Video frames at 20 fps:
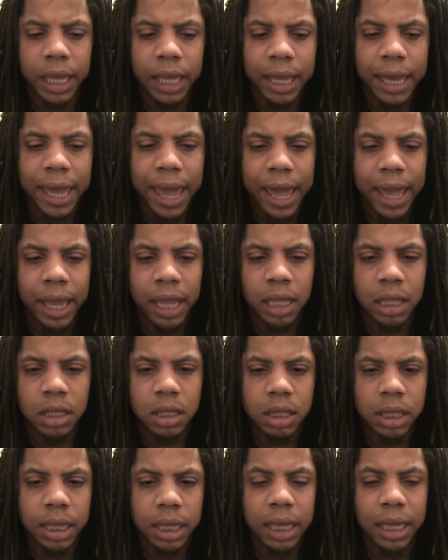
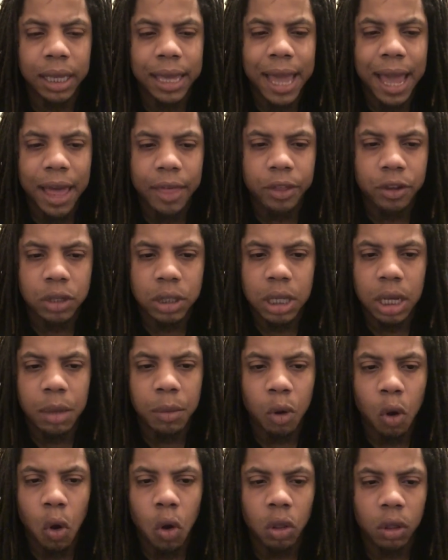gathers
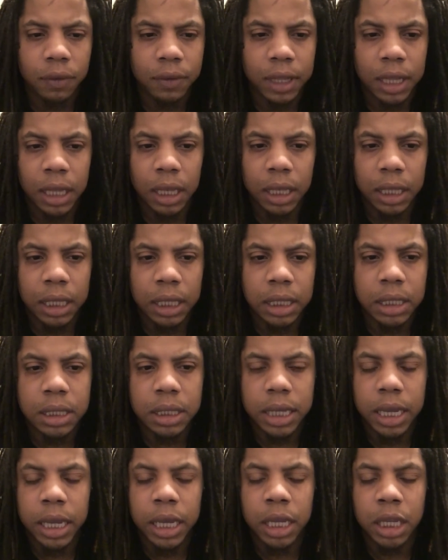up all of the
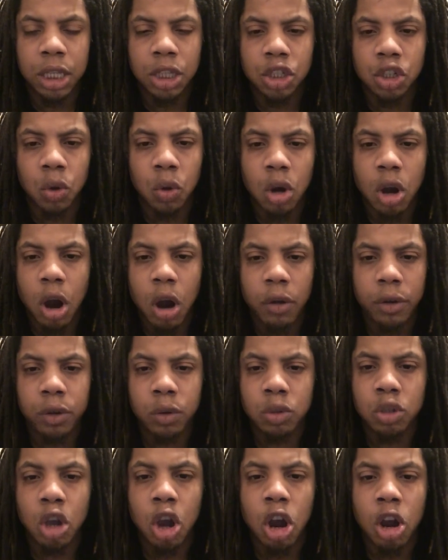elites in
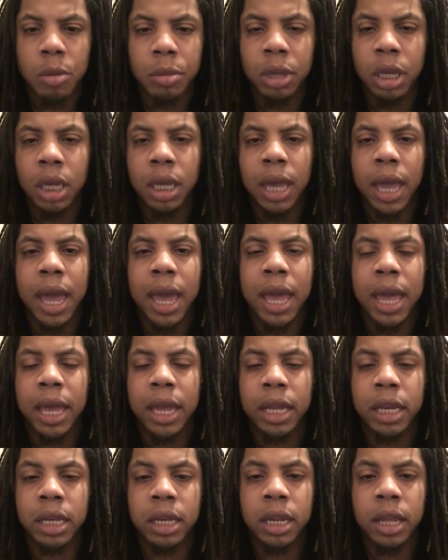Chogaryu's army,
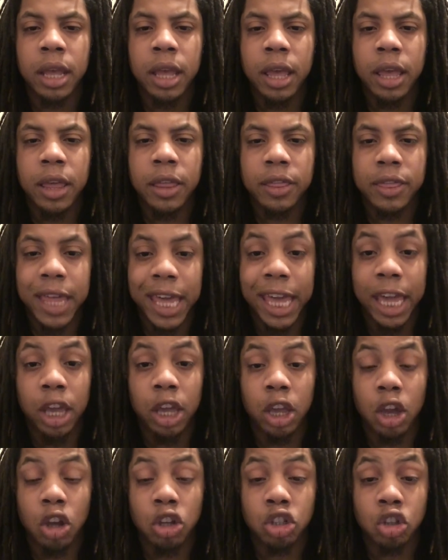and
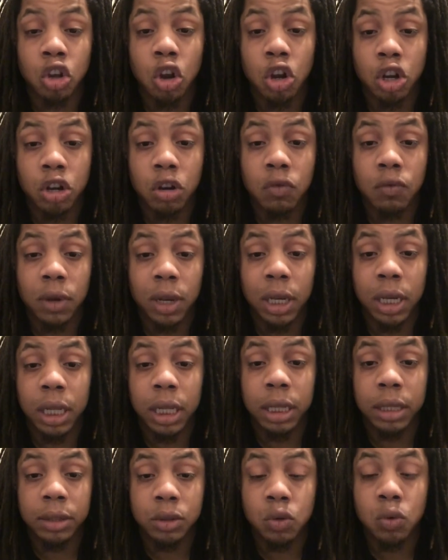they are starting to
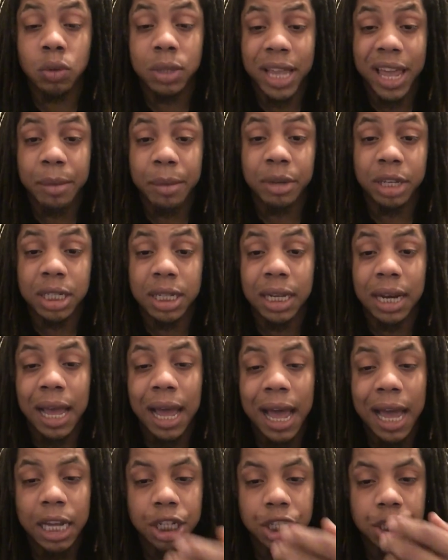really do damage to the
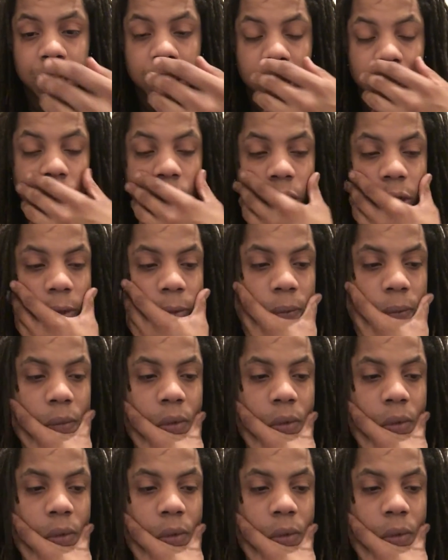High Shin unit.